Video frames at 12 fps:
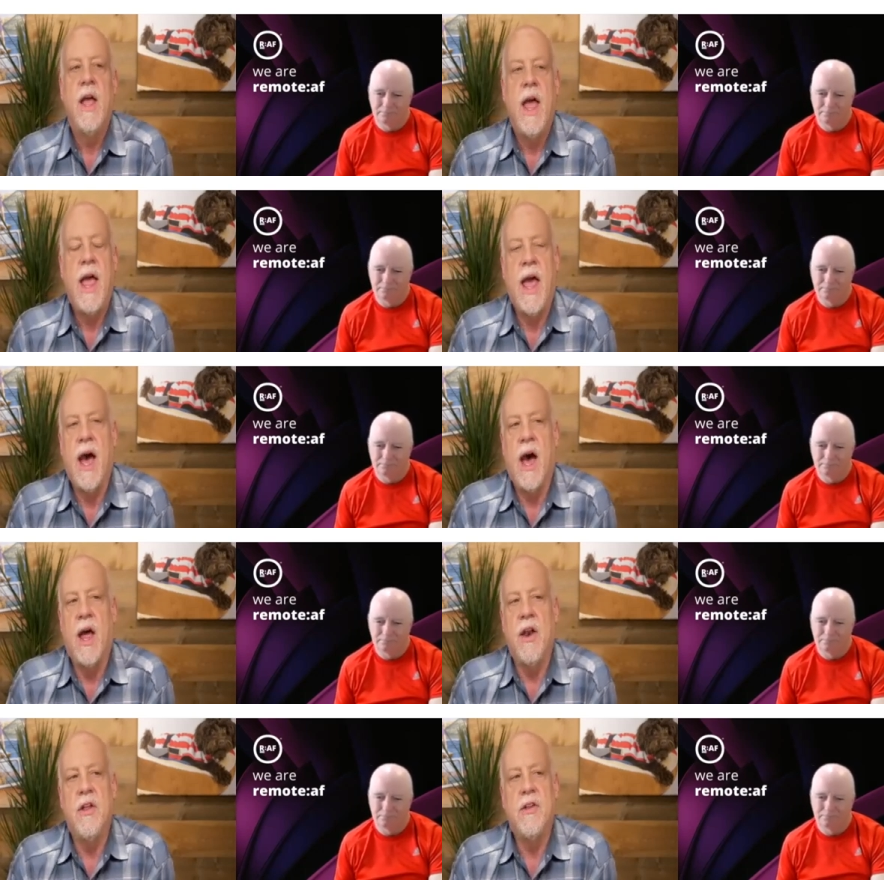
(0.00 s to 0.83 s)

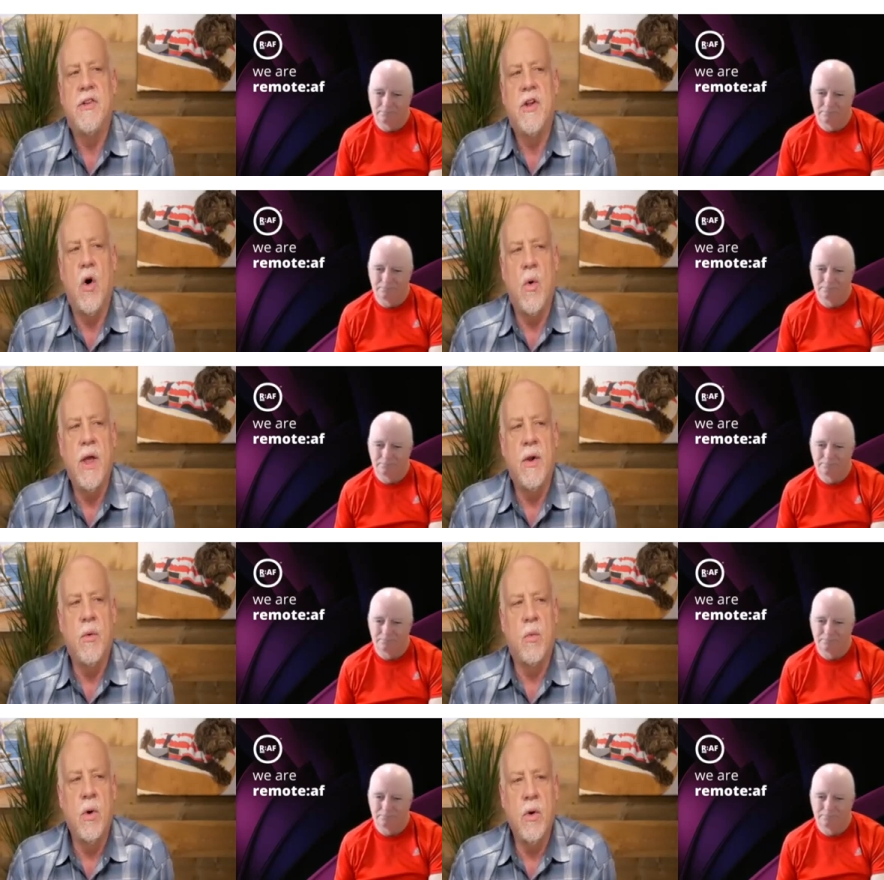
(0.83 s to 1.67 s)
Speaker 1: and so it
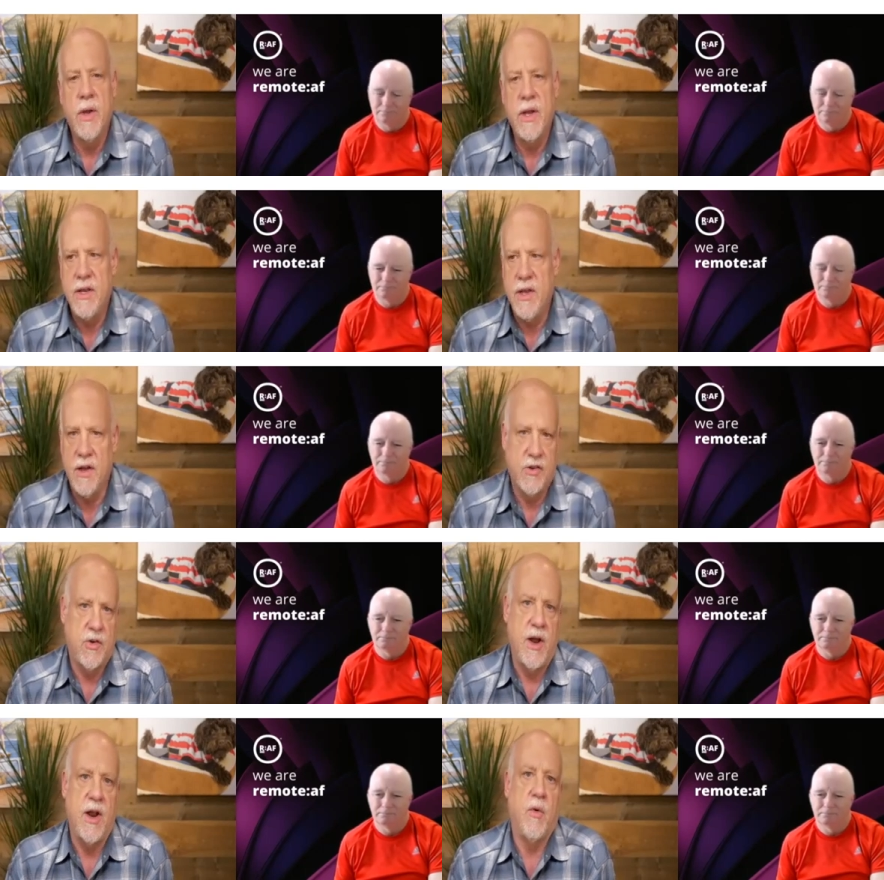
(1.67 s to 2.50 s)
really does
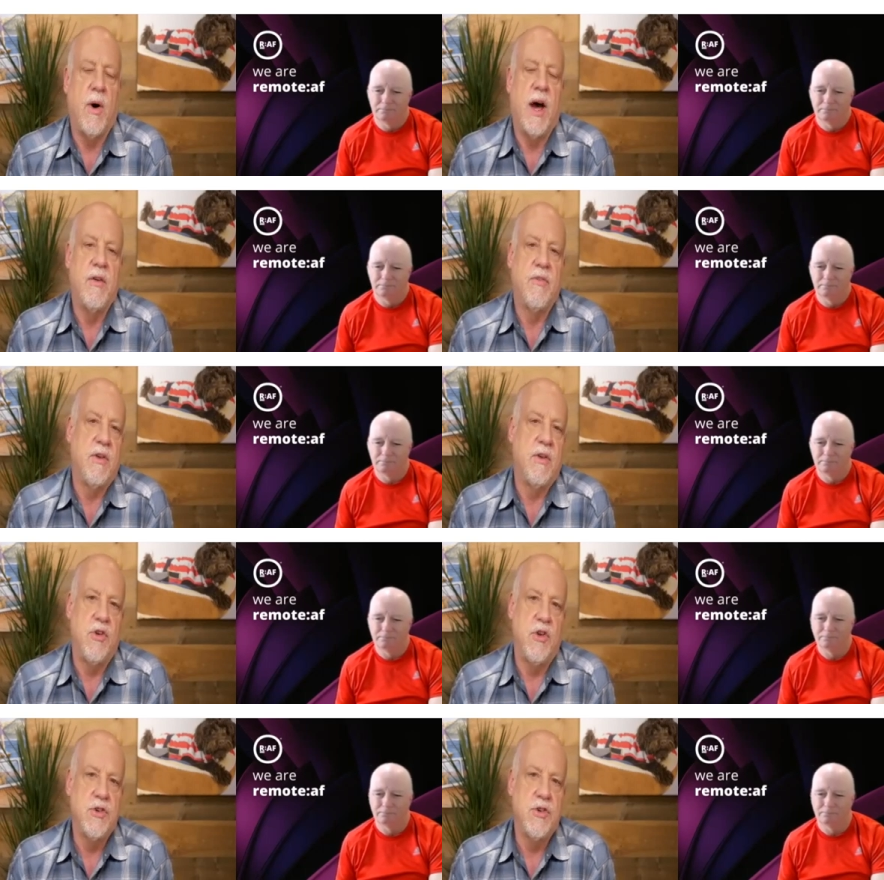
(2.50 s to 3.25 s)
create a lot of confusion